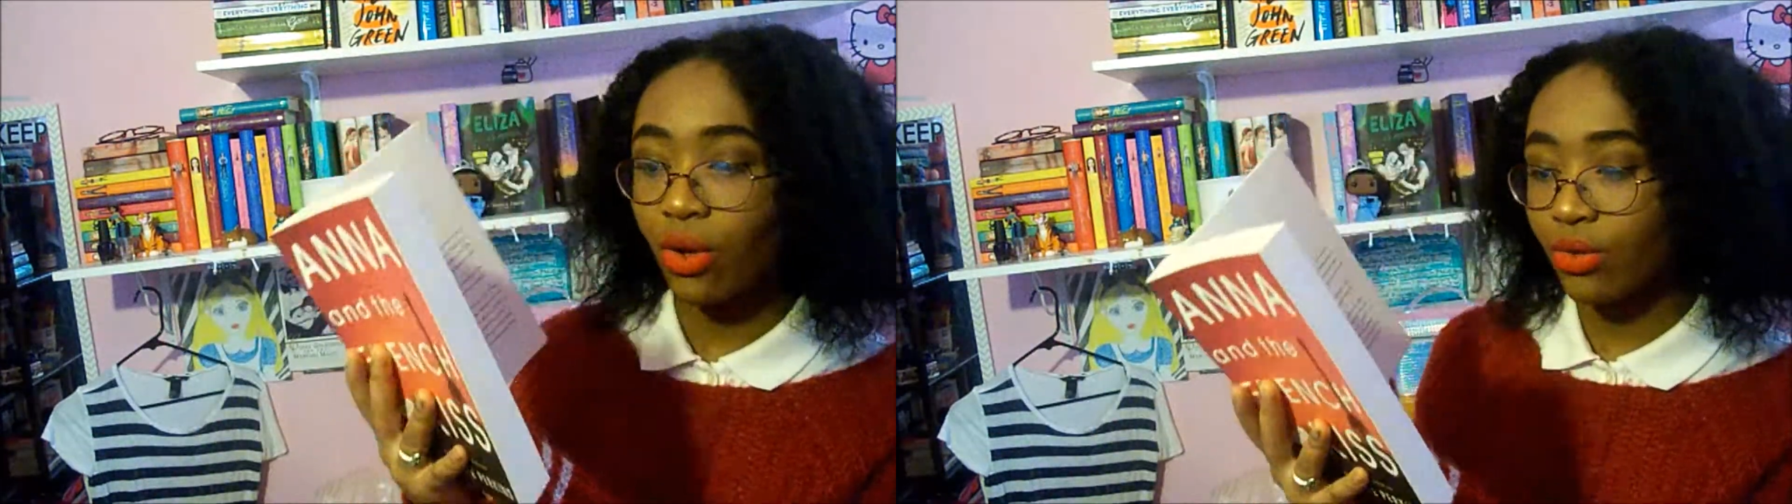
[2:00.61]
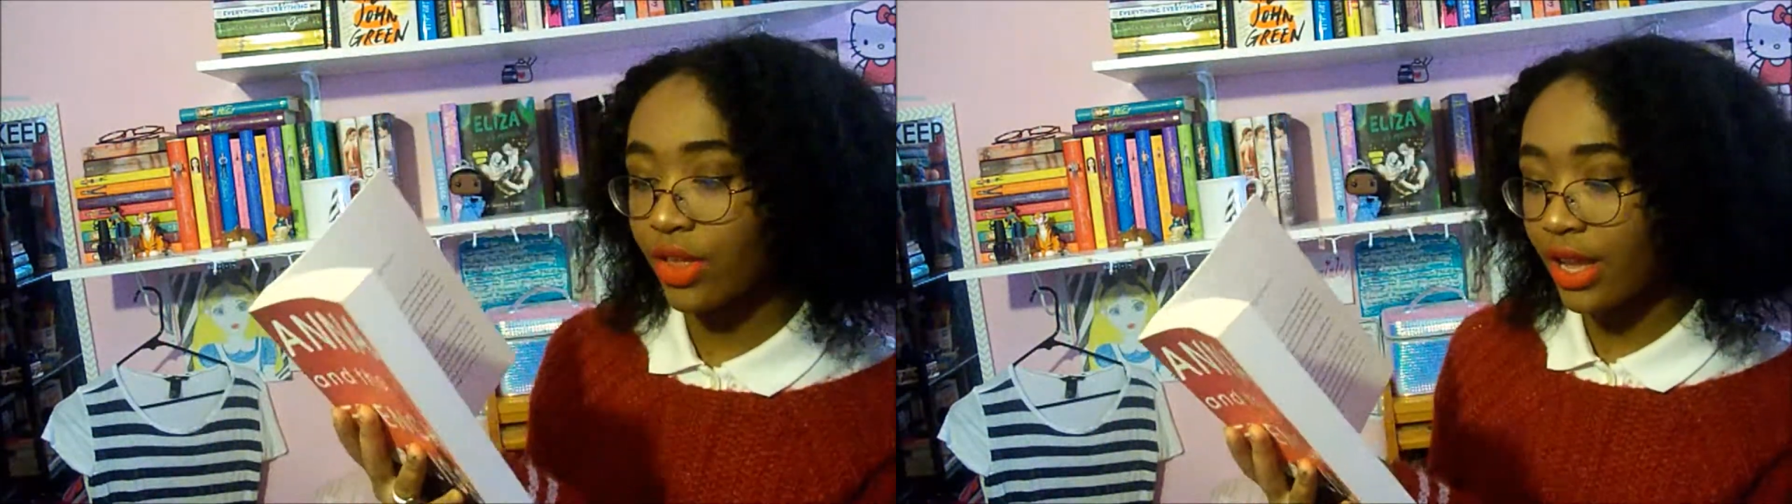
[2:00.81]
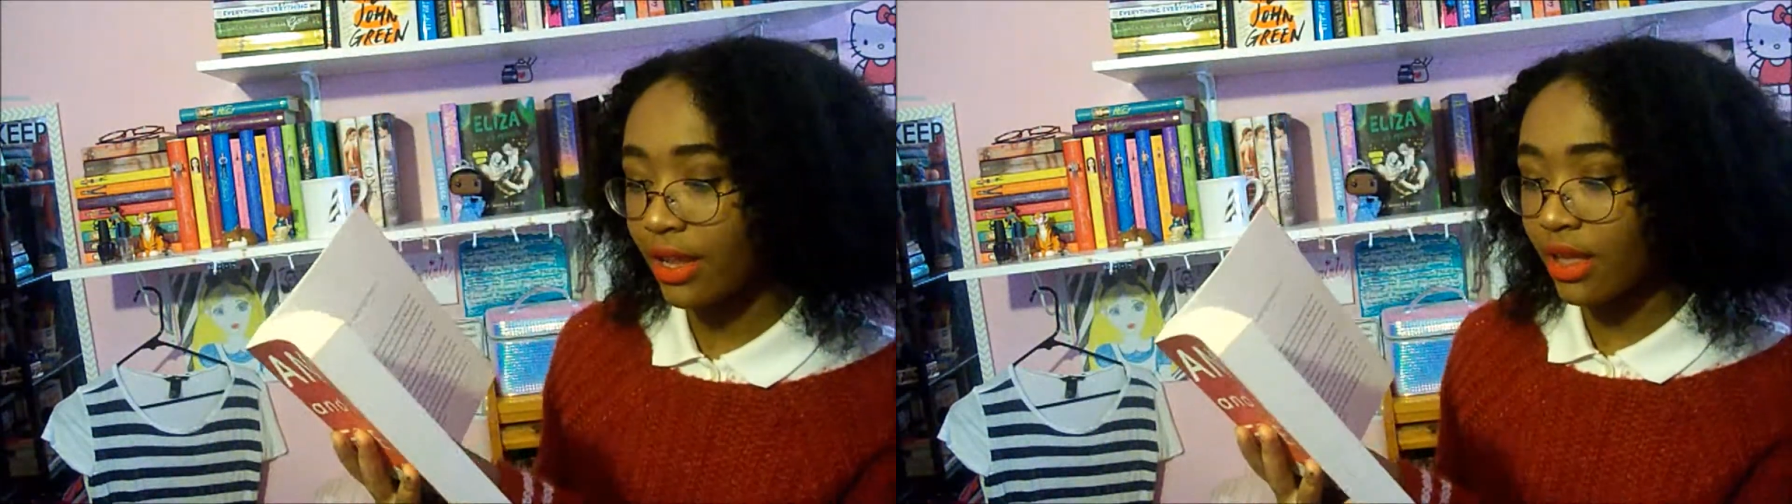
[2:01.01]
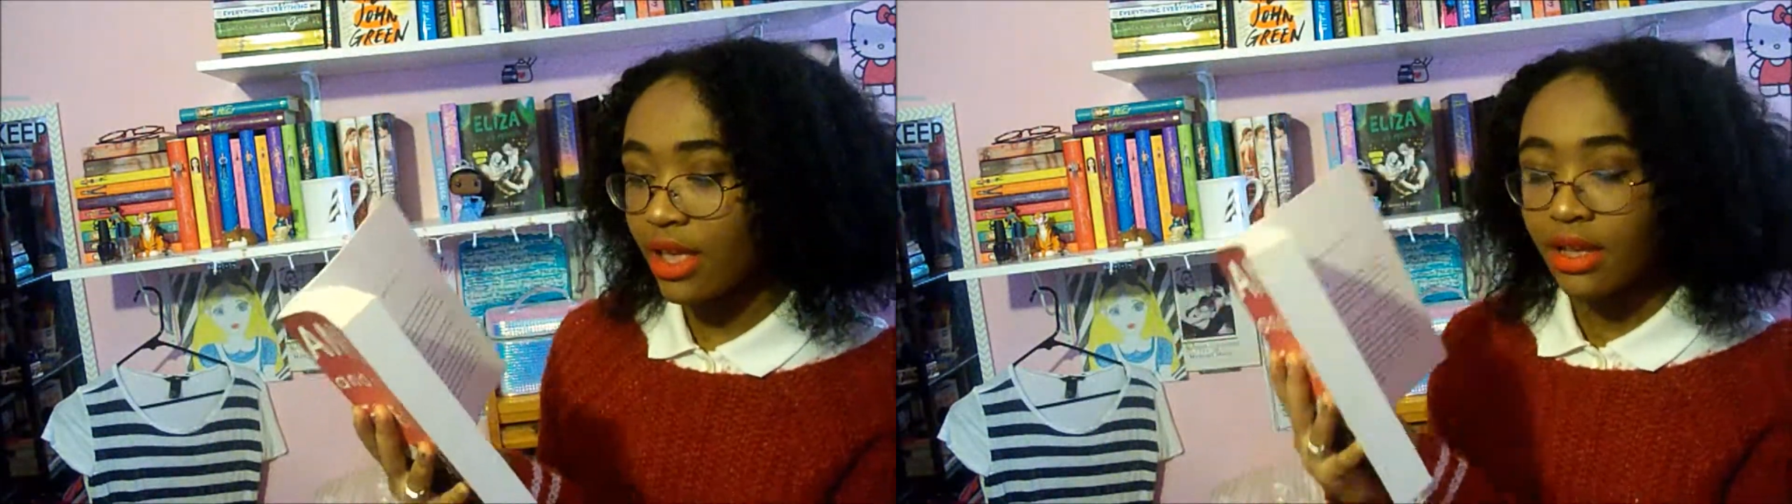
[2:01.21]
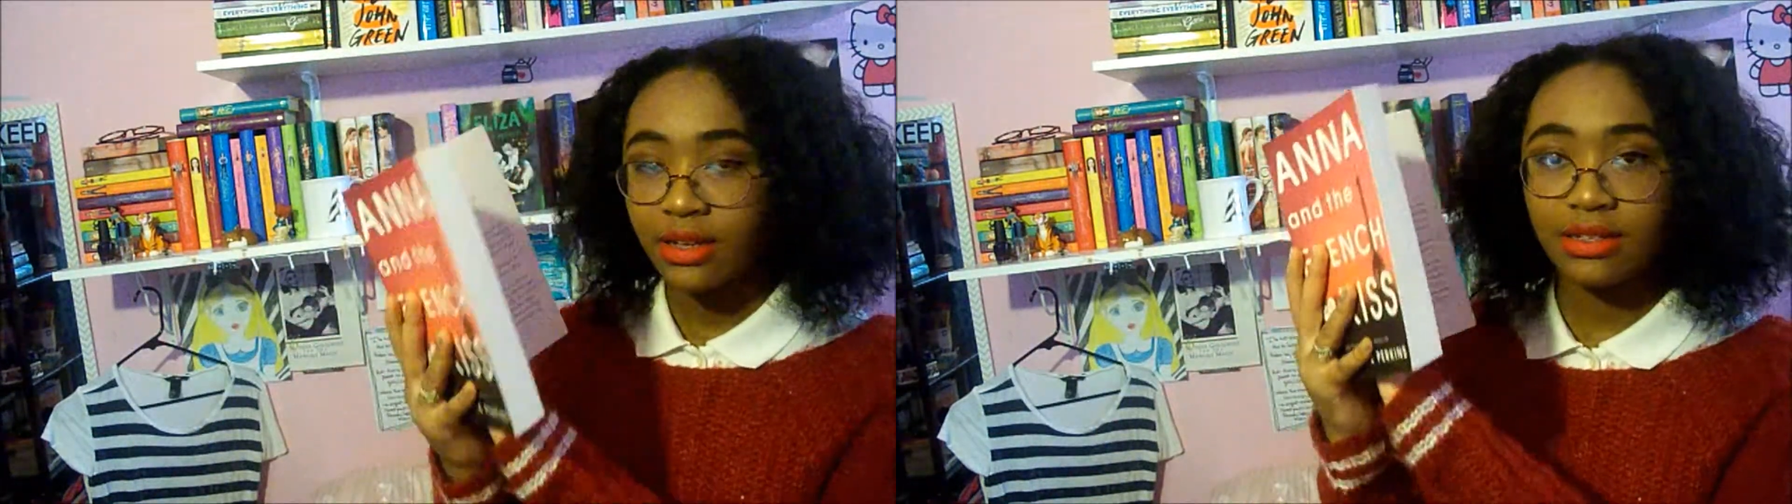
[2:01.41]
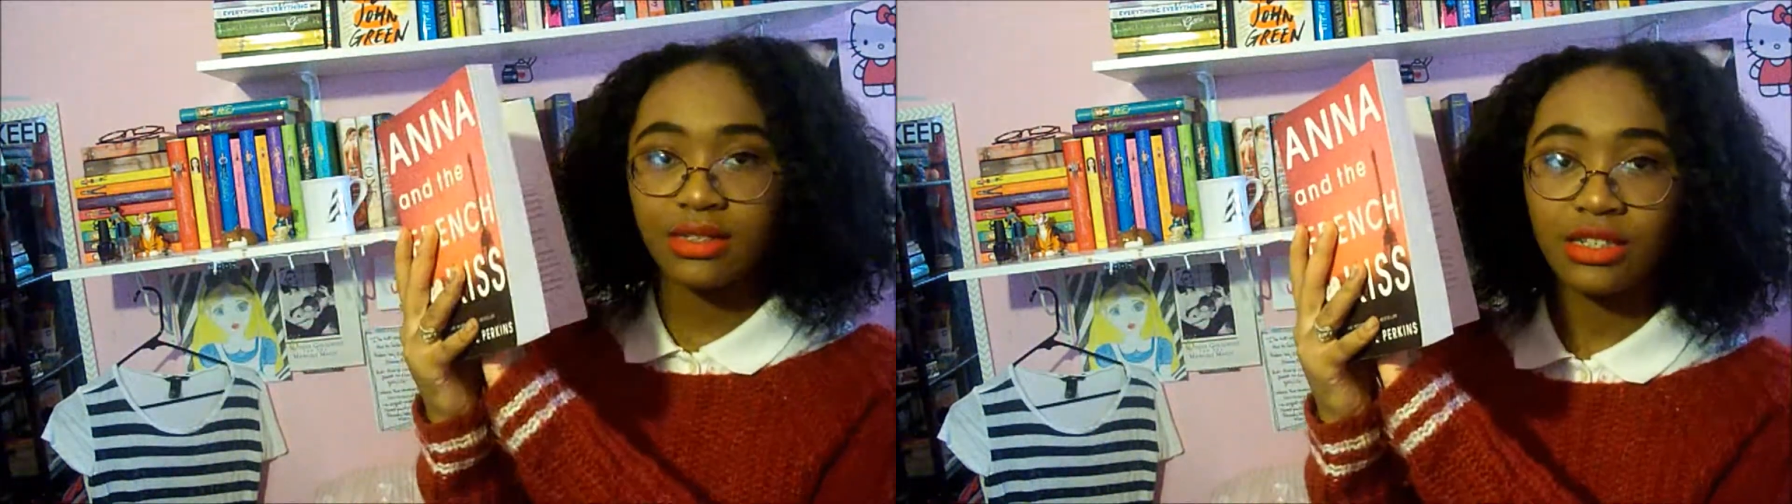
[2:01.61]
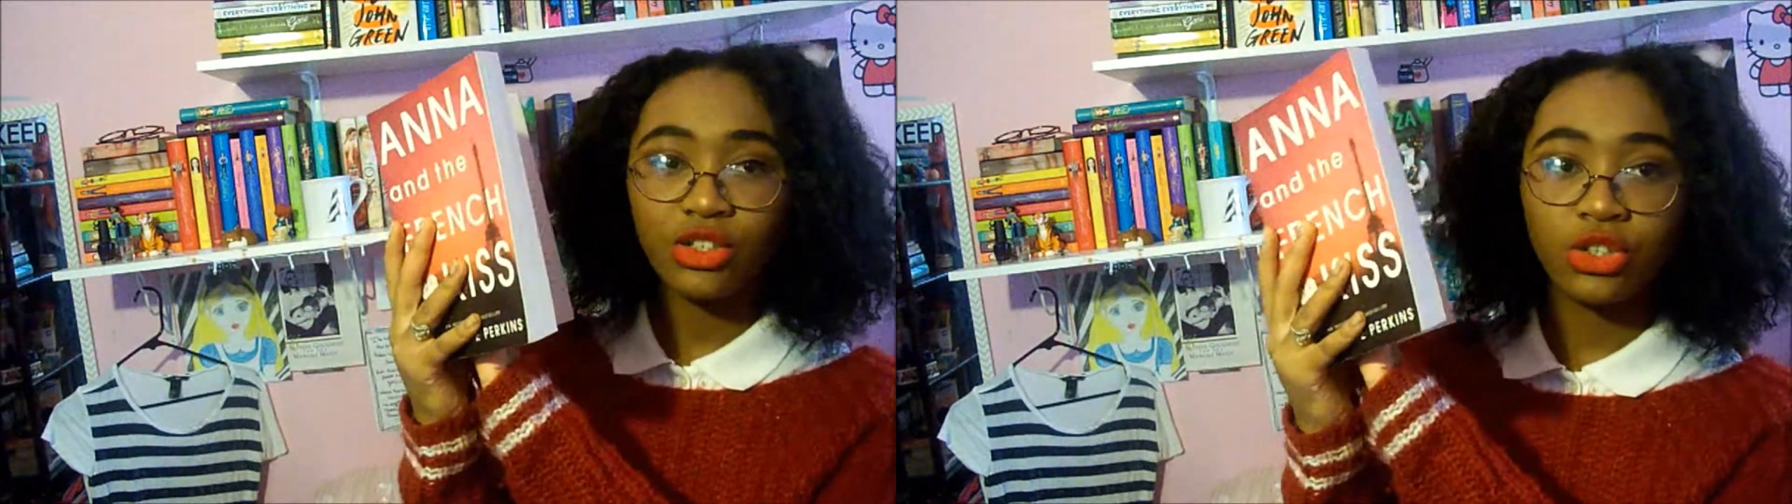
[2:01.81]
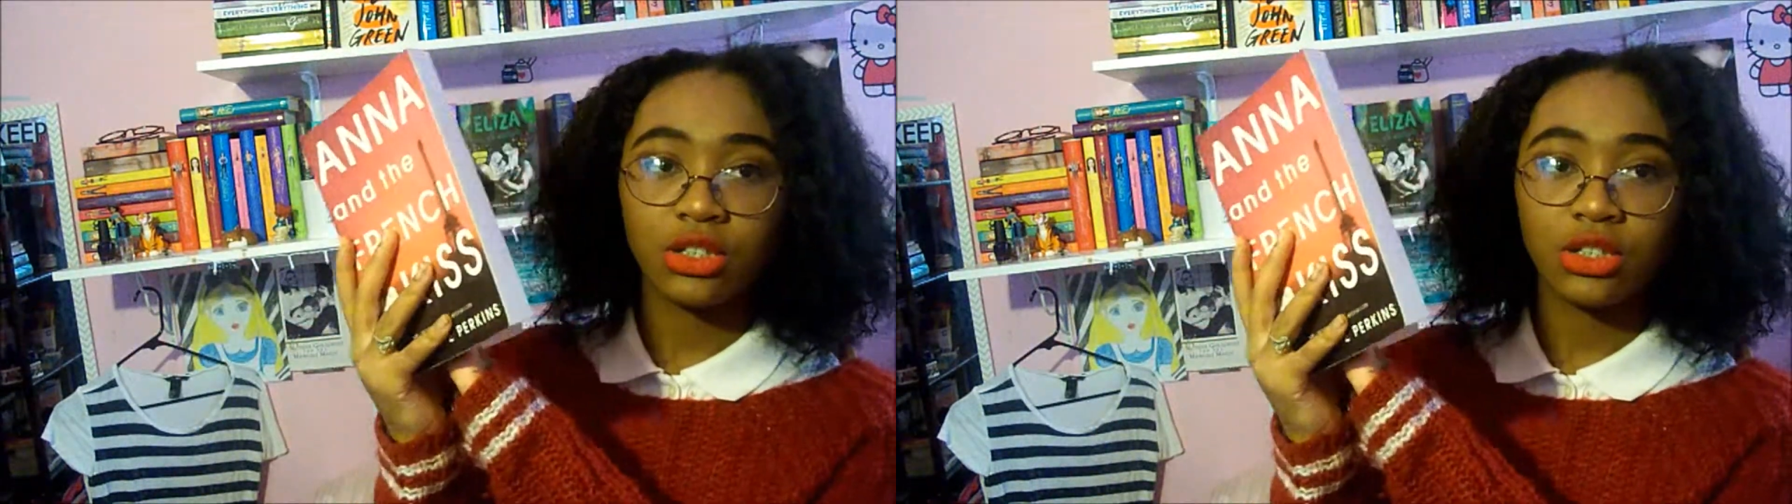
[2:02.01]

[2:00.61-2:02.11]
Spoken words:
whole thing because it's